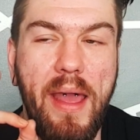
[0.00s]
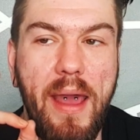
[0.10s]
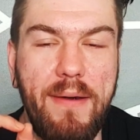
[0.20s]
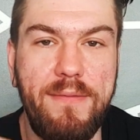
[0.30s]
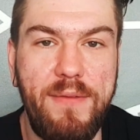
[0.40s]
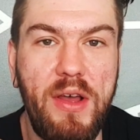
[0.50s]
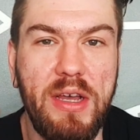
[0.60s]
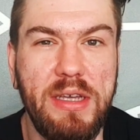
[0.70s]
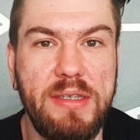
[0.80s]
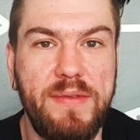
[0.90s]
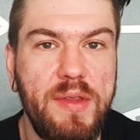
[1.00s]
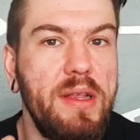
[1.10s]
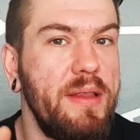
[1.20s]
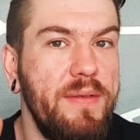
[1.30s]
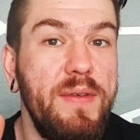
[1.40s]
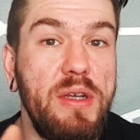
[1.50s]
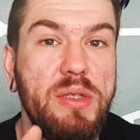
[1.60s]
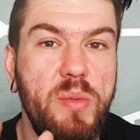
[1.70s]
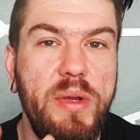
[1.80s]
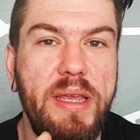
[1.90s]
at first, for the first
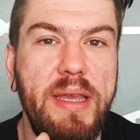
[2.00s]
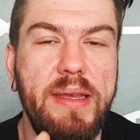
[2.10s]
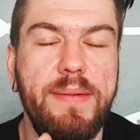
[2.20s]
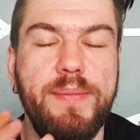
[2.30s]
week,